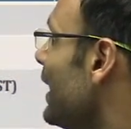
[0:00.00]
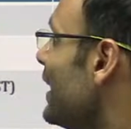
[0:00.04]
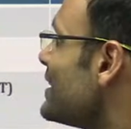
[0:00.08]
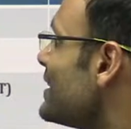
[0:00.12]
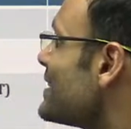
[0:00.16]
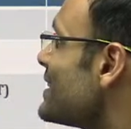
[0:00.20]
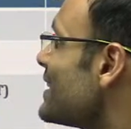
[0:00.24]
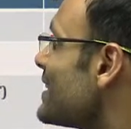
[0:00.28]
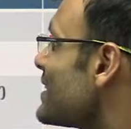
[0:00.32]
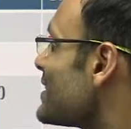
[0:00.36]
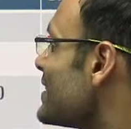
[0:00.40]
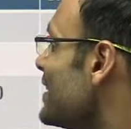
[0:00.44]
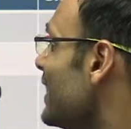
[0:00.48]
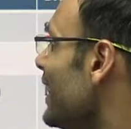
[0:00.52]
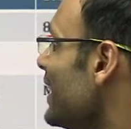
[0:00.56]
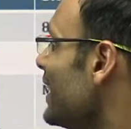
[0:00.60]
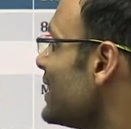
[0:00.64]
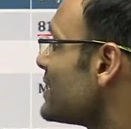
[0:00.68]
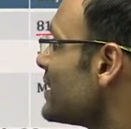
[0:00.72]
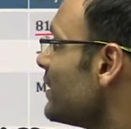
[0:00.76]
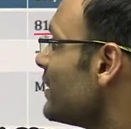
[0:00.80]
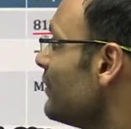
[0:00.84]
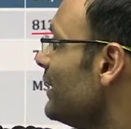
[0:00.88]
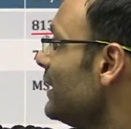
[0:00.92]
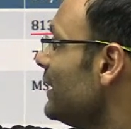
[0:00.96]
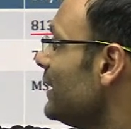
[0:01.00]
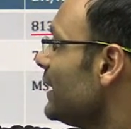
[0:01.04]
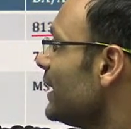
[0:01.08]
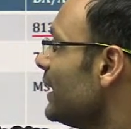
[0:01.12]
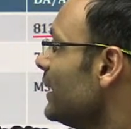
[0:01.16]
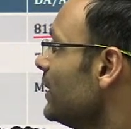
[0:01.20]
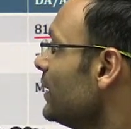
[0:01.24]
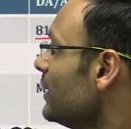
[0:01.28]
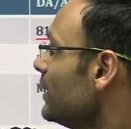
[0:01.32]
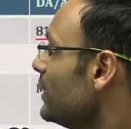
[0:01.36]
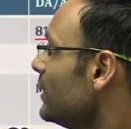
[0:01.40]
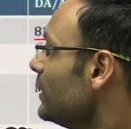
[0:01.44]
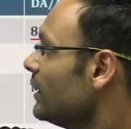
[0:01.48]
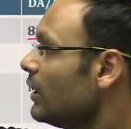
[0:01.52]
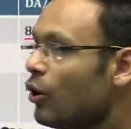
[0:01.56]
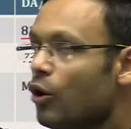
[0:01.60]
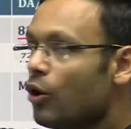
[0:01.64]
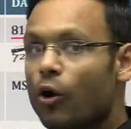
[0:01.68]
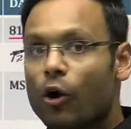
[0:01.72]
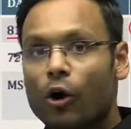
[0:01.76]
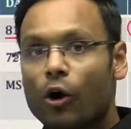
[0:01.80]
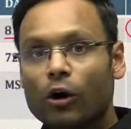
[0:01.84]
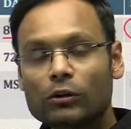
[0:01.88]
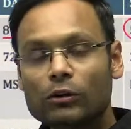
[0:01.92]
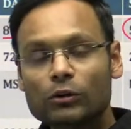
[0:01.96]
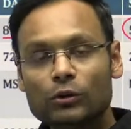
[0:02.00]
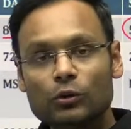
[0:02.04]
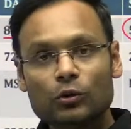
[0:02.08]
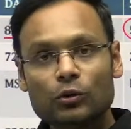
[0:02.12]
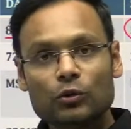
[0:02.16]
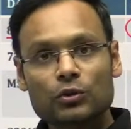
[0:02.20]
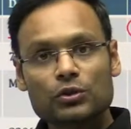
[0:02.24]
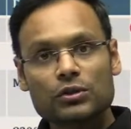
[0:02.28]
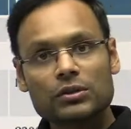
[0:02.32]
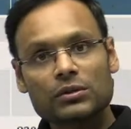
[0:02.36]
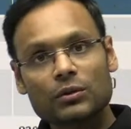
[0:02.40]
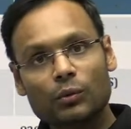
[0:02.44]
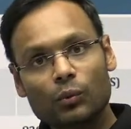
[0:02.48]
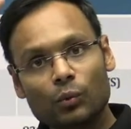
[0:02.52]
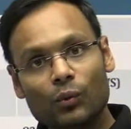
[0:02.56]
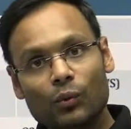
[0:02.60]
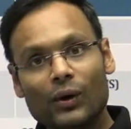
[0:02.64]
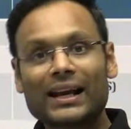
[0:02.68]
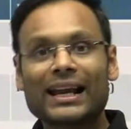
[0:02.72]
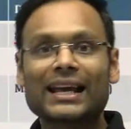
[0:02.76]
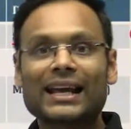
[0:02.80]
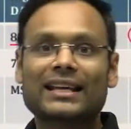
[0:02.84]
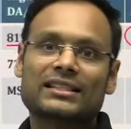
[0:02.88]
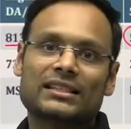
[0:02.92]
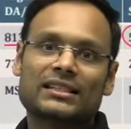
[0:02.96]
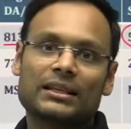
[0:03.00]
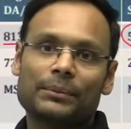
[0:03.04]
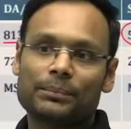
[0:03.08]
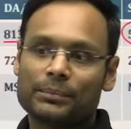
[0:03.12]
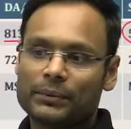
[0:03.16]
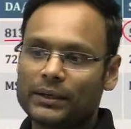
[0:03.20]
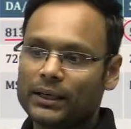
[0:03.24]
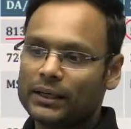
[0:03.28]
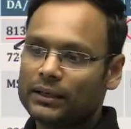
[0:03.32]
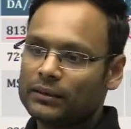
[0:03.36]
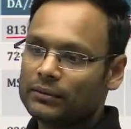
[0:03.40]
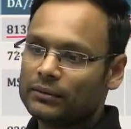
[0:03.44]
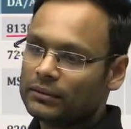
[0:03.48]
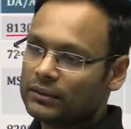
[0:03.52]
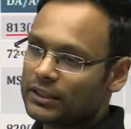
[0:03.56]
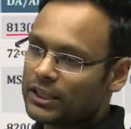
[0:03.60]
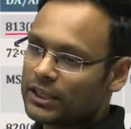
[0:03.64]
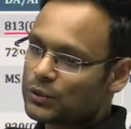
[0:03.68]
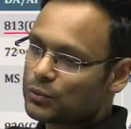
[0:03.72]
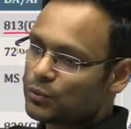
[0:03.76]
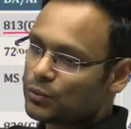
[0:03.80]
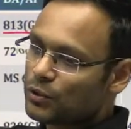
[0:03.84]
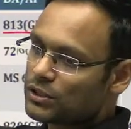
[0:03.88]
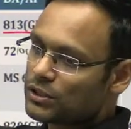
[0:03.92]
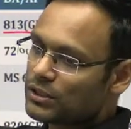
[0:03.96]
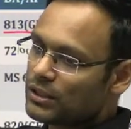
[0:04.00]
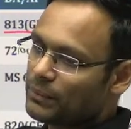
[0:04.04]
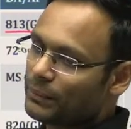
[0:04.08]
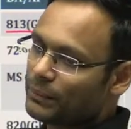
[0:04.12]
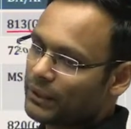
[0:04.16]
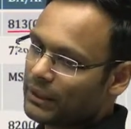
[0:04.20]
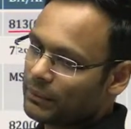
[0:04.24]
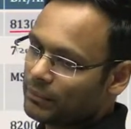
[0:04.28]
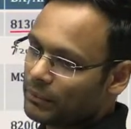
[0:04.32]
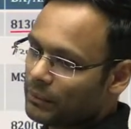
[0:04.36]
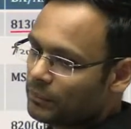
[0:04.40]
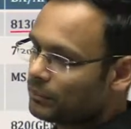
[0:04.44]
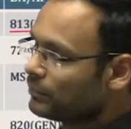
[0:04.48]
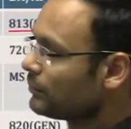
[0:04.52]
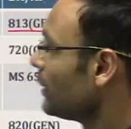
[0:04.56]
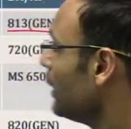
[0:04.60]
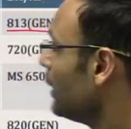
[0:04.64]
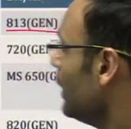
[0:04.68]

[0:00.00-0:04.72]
860, 870, all those were accepted. This was the minimum.